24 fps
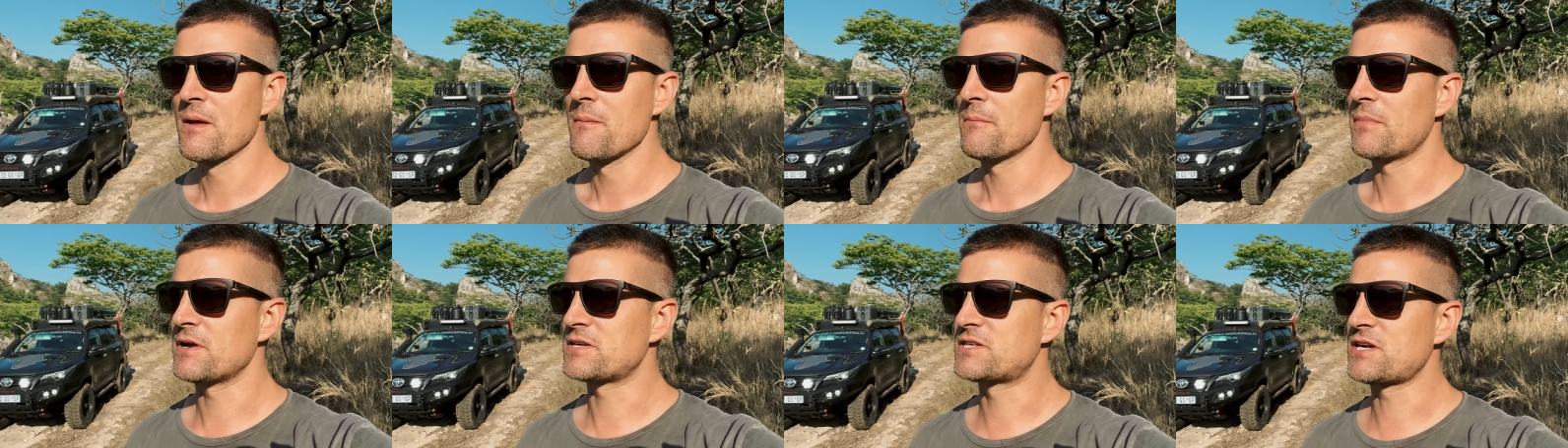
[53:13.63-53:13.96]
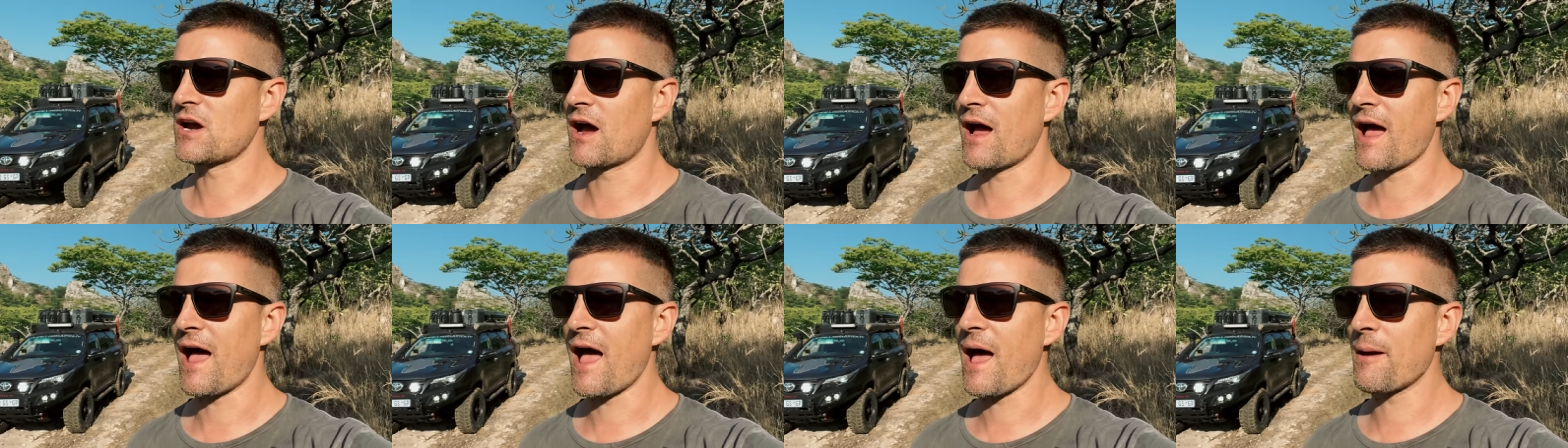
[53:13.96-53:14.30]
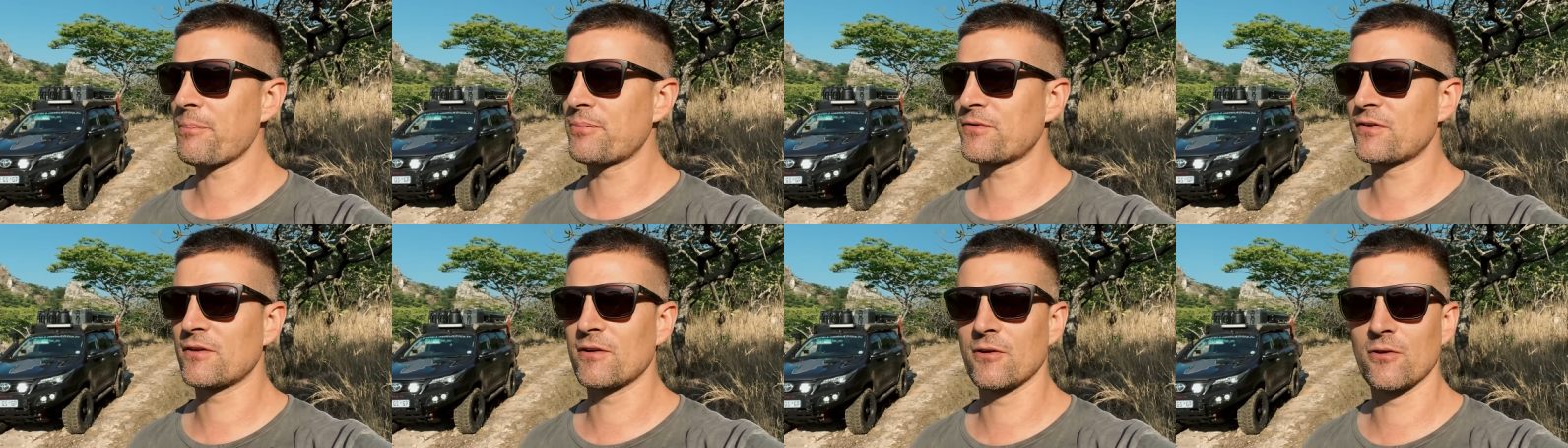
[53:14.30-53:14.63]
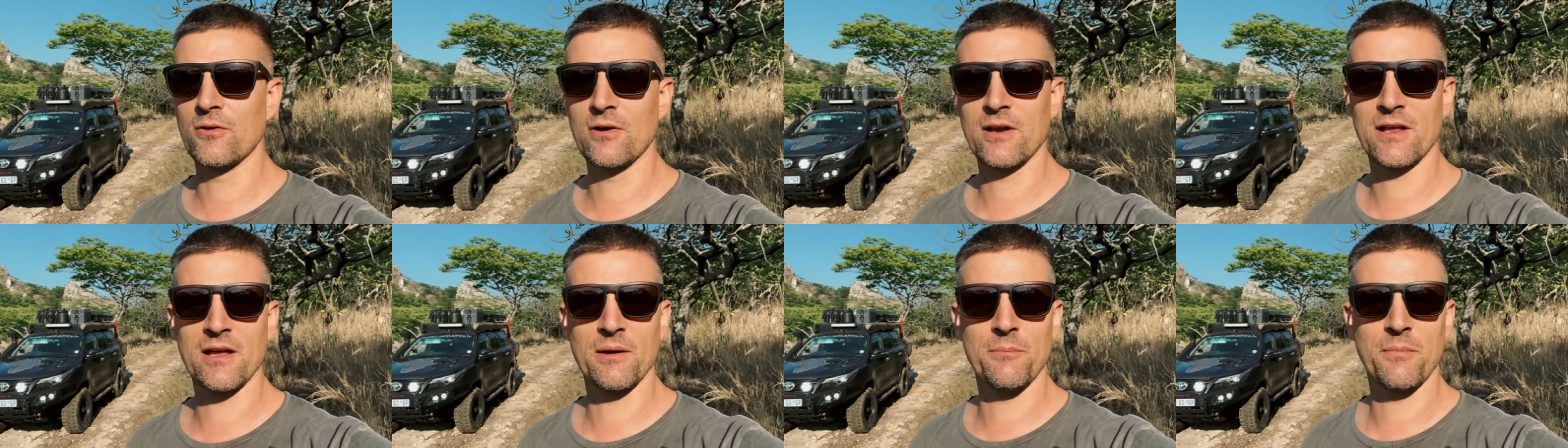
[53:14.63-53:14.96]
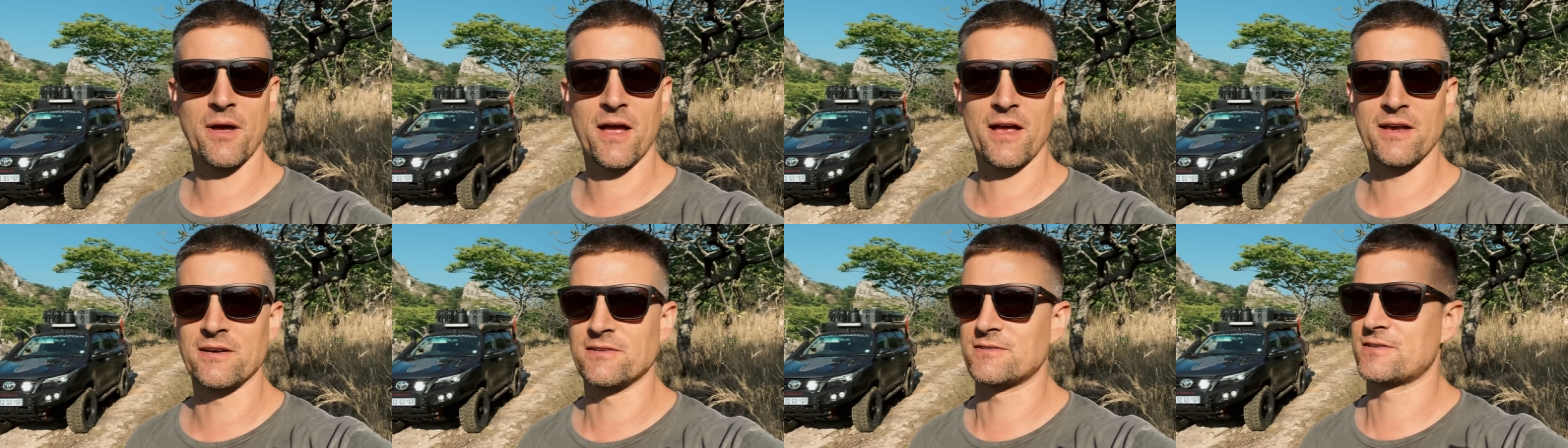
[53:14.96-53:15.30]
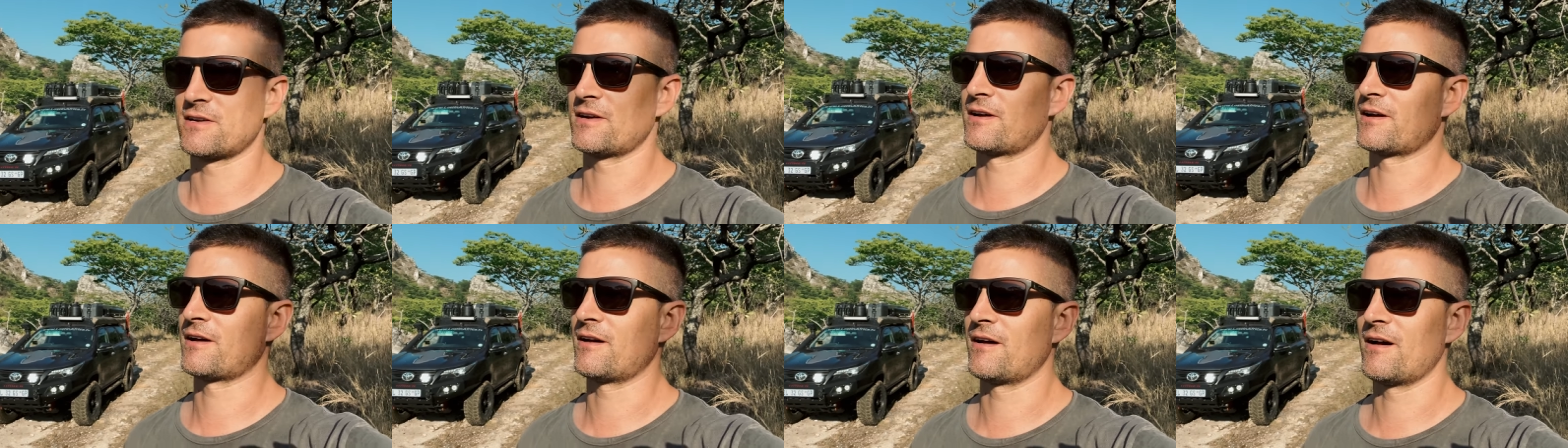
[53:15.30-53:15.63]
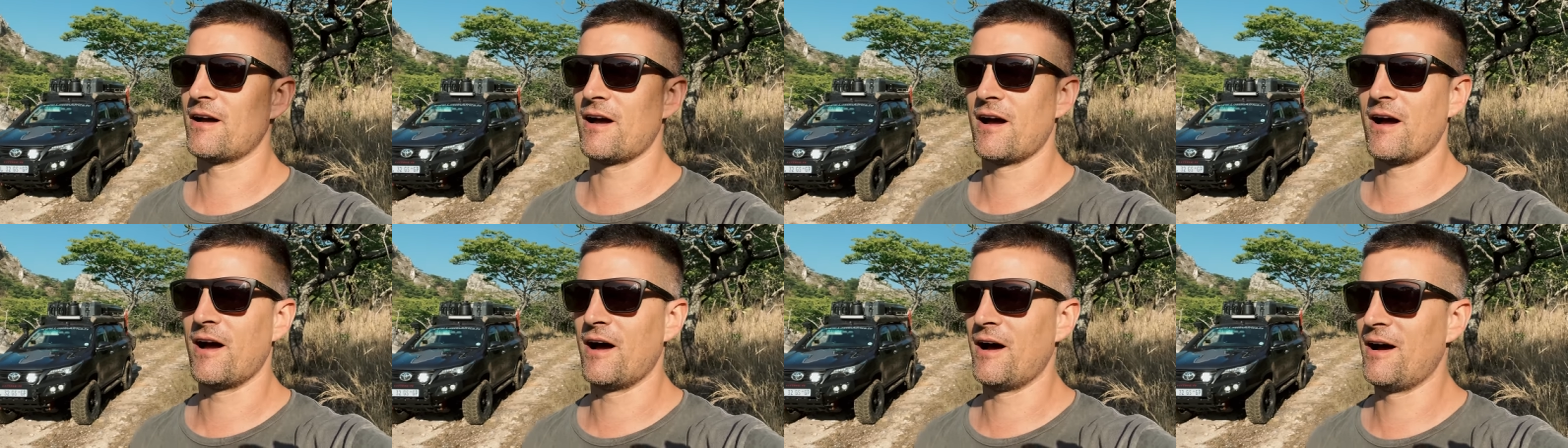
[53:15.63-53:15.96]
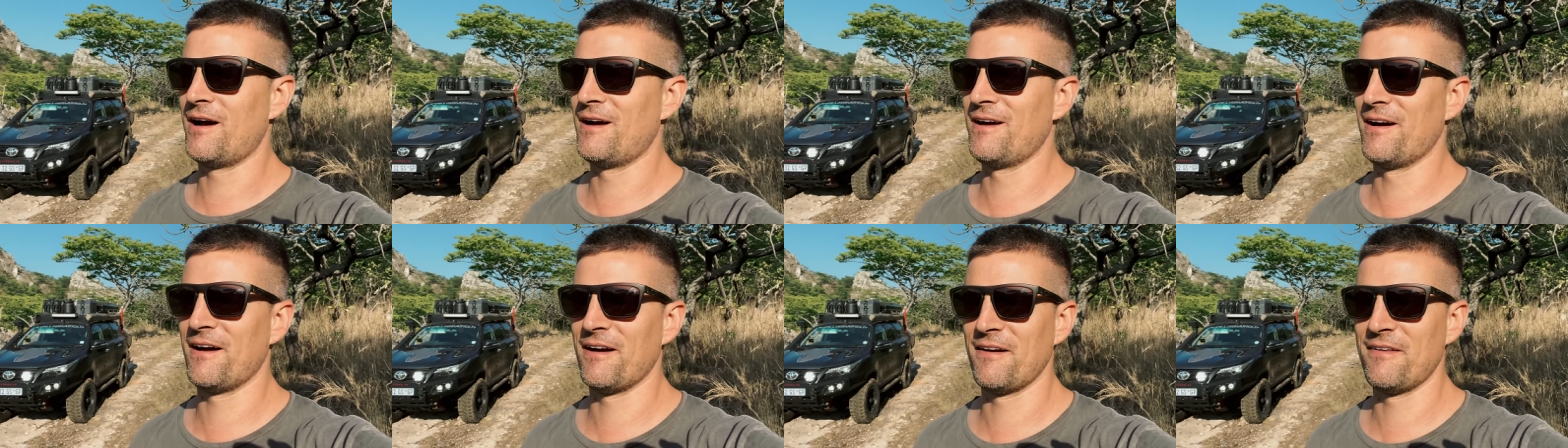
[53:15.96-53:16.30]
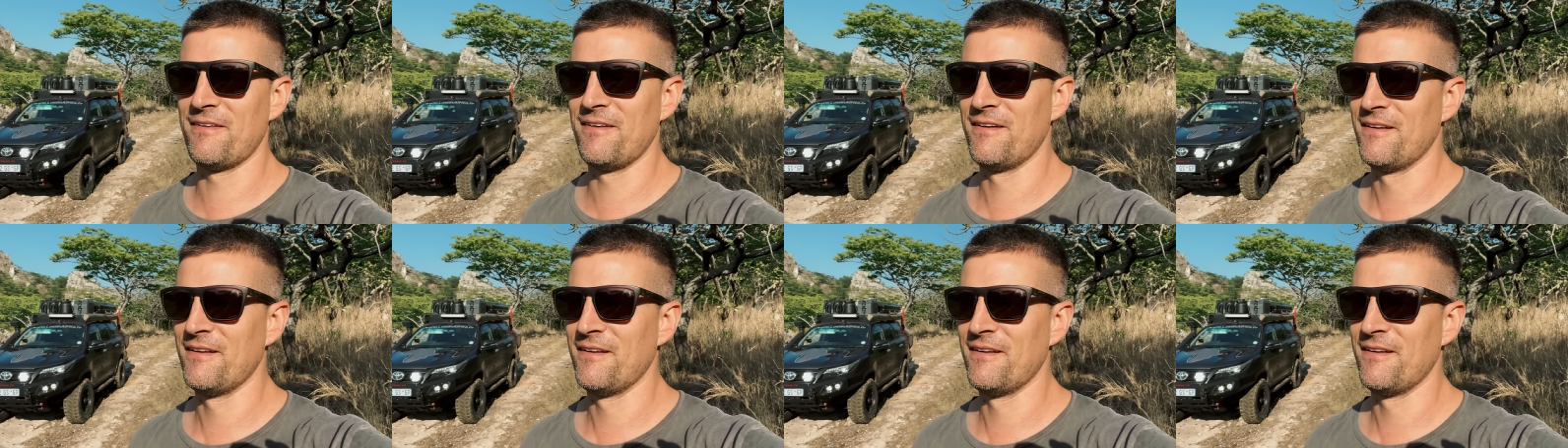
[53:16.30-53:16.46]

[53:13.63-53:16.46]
but you're absolutely amazing. Uh,